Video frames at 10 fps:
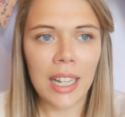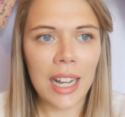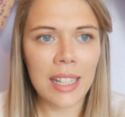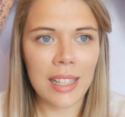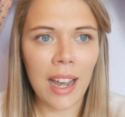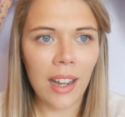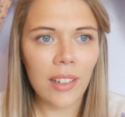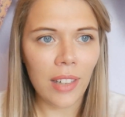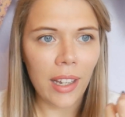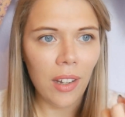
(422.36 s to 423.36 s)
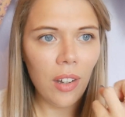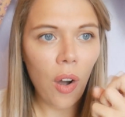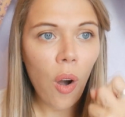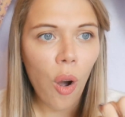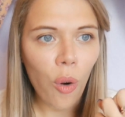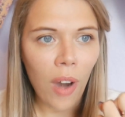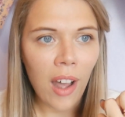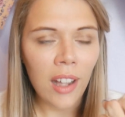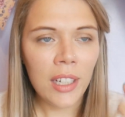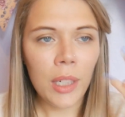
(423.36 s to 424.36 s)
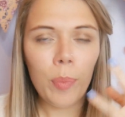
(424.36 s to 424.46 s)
It has that like horror,